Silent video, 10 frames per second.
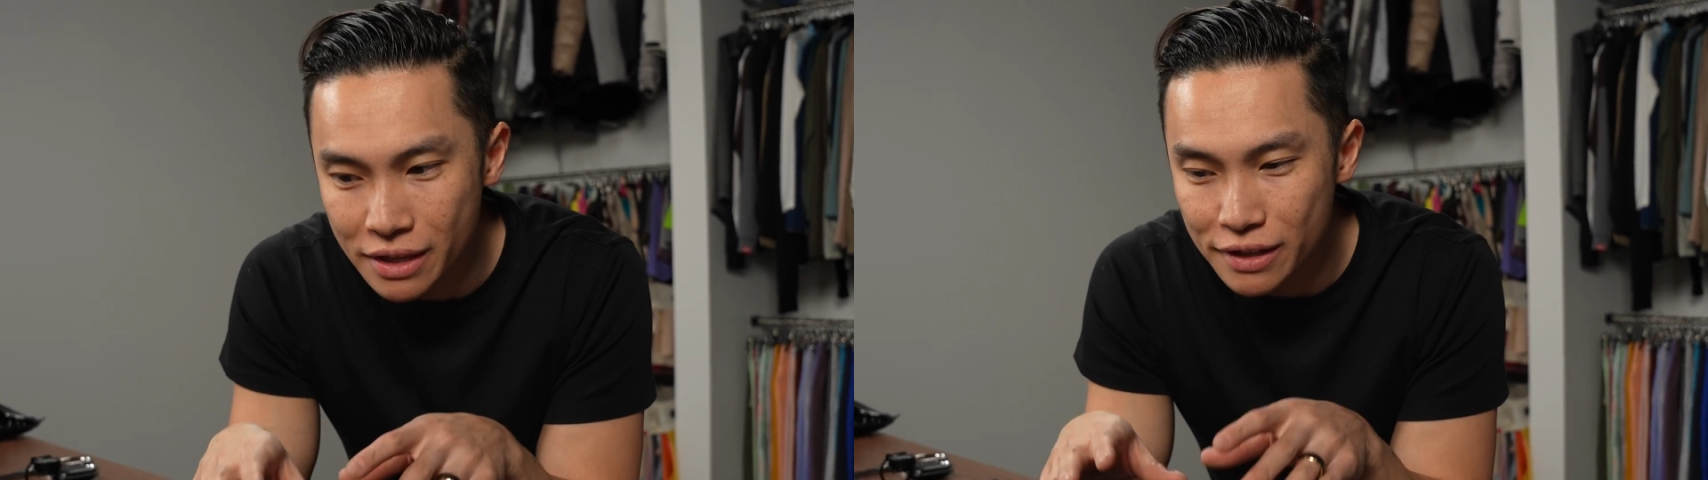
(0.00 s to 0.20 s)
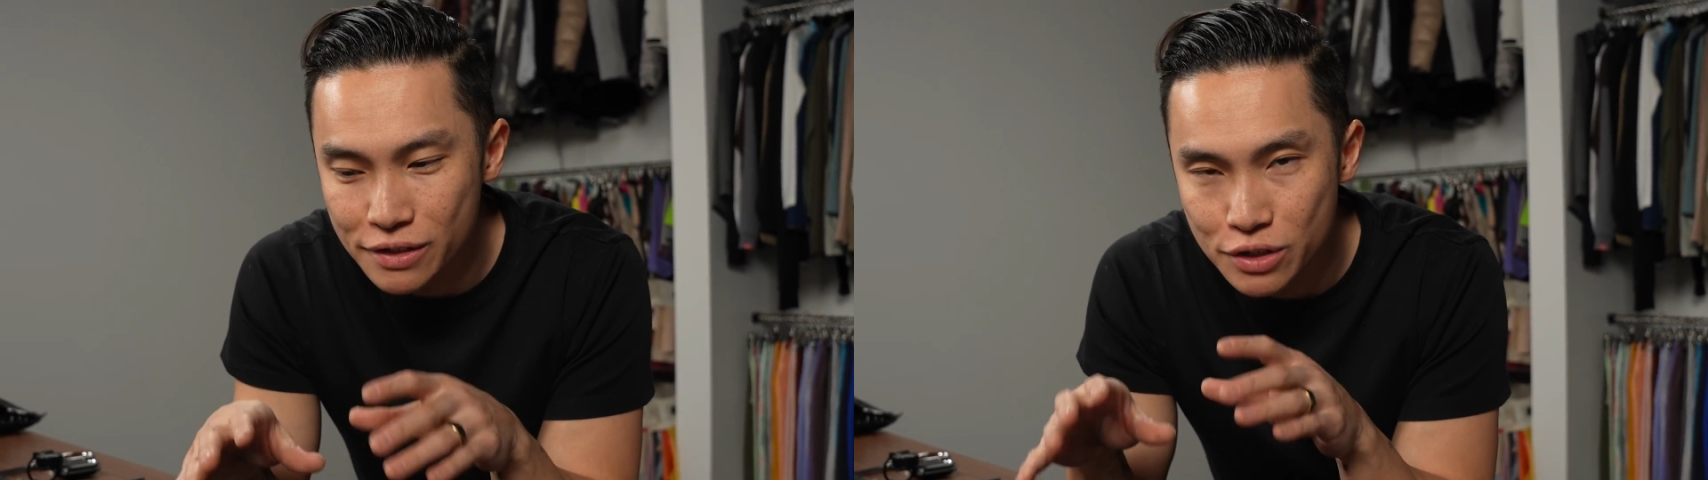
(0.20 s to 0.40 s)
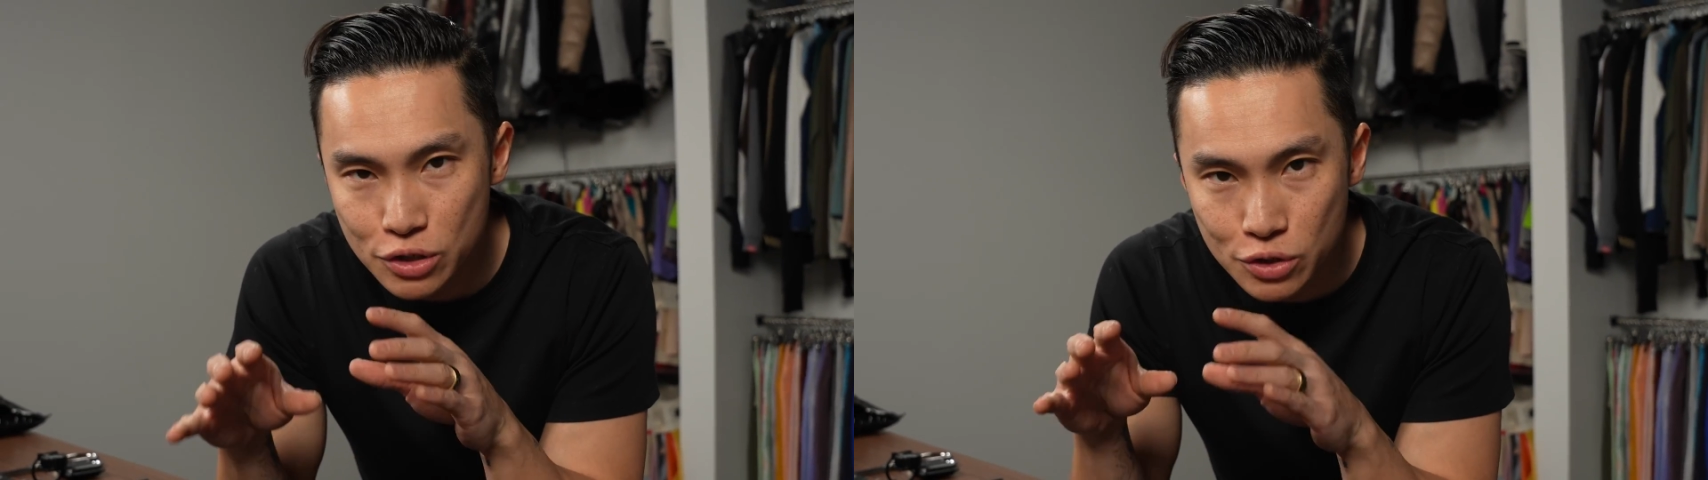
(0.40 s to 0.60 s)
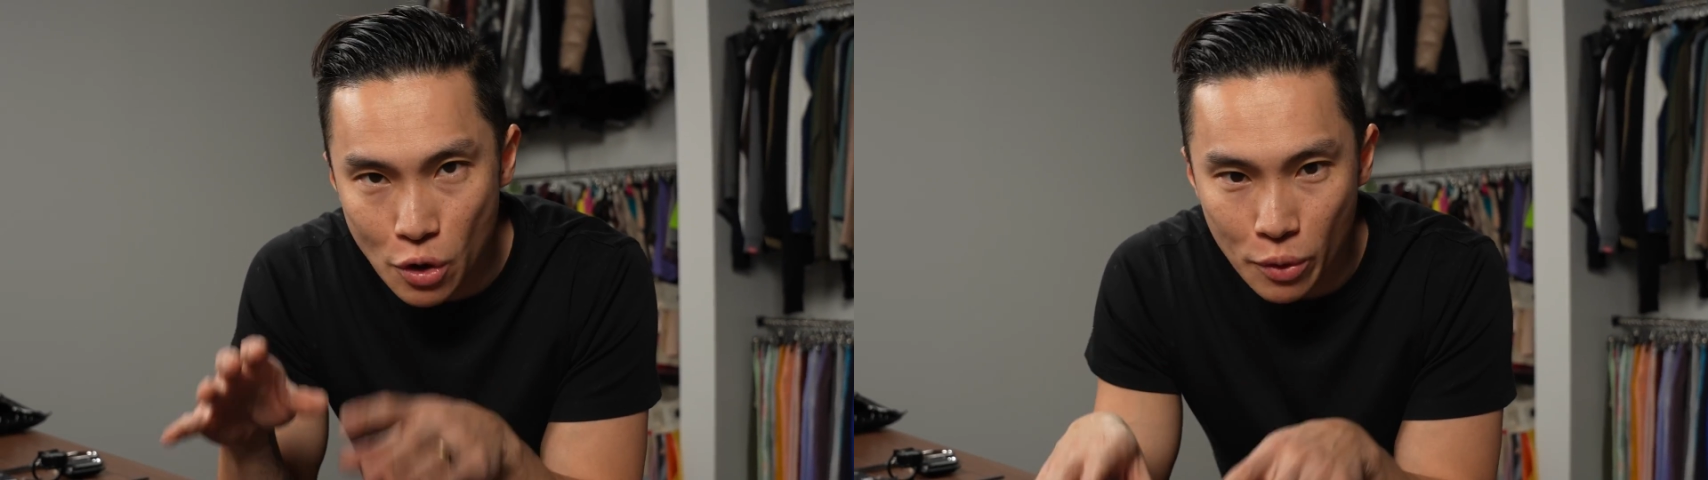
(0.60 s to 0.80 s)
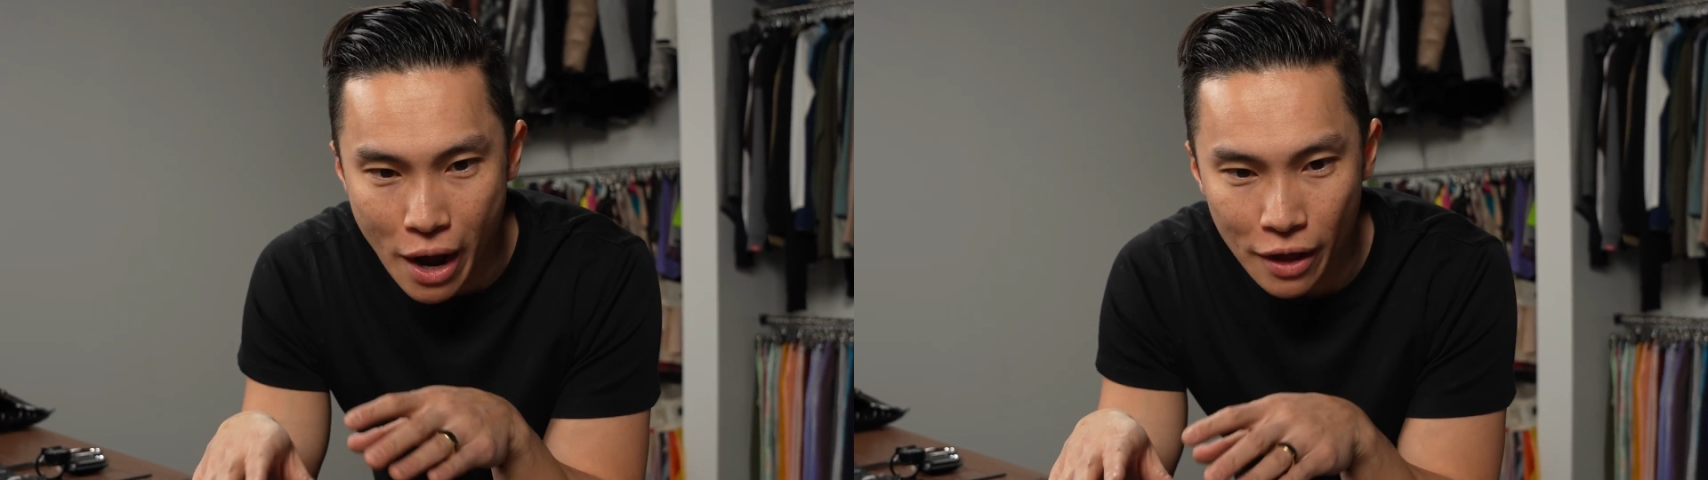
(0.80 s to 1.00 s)
this
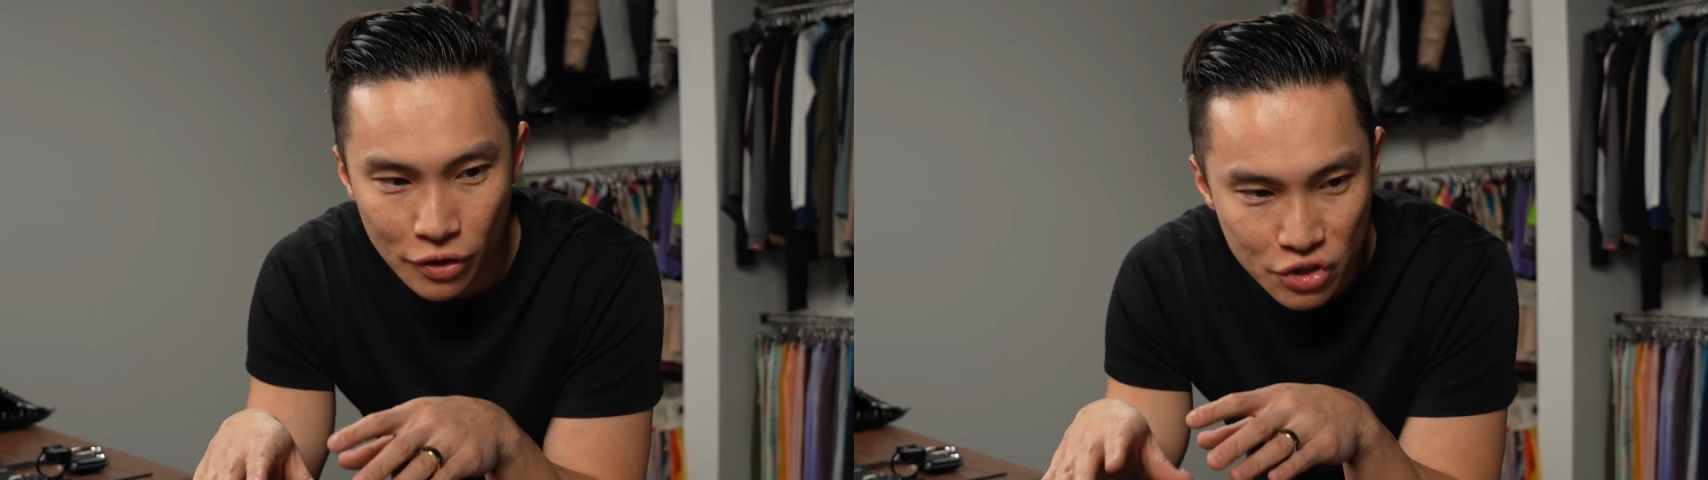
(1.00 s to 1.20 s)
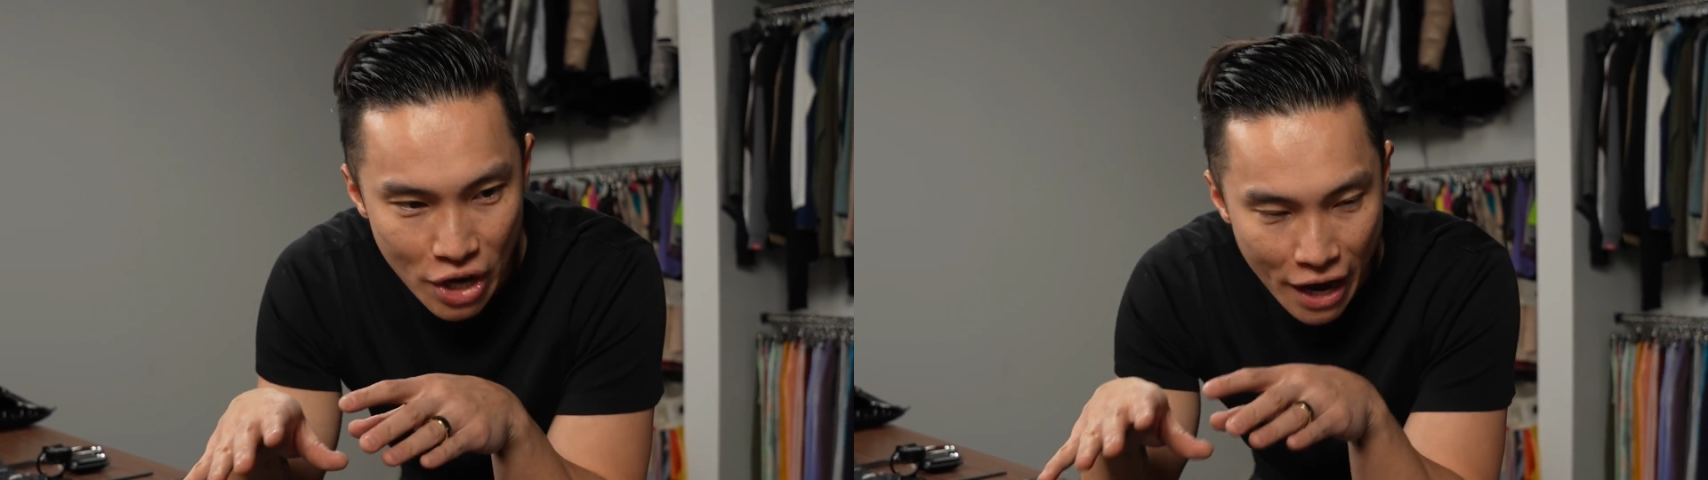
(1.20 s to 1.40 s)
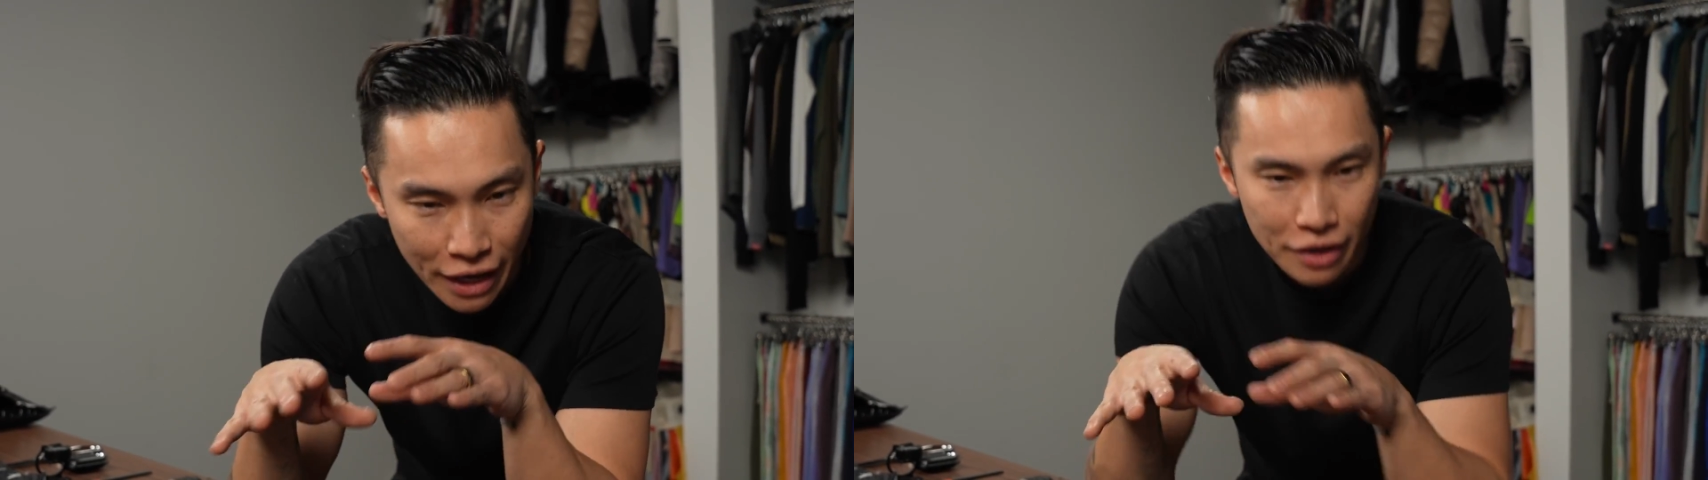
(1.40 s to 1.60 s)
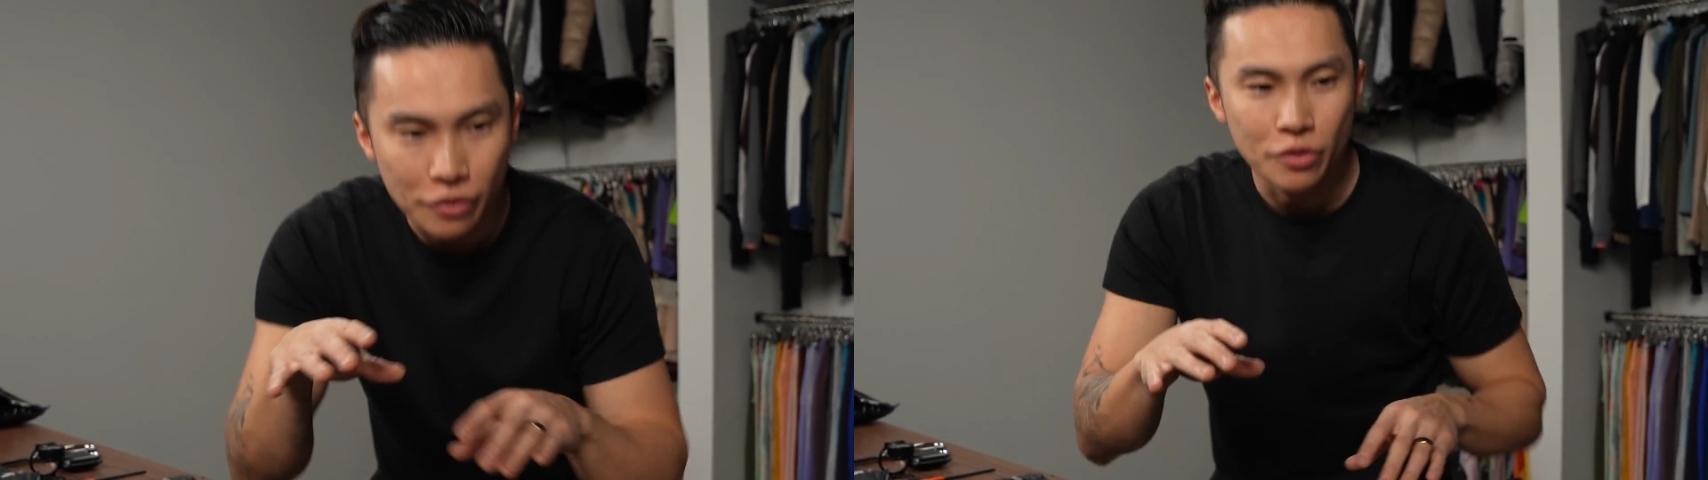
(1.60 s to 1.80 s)
Stone Island jacket.